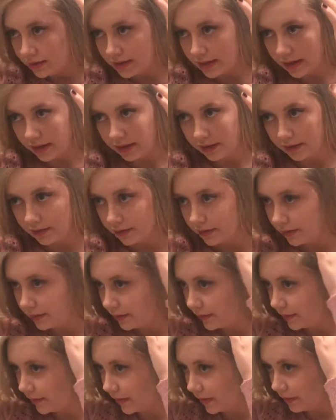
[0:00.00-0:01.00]
down
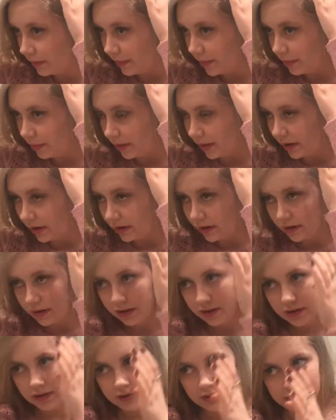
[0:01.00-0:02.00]
from the part
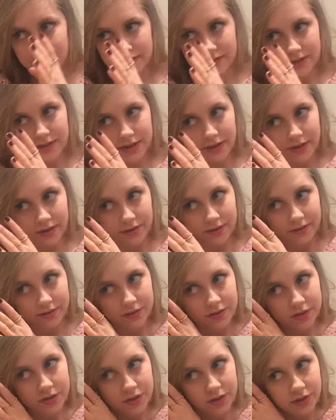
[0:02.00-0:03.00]

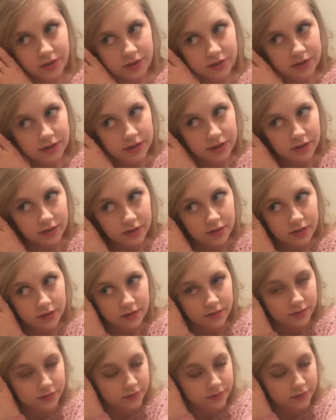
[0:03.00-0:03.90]
down to your ear.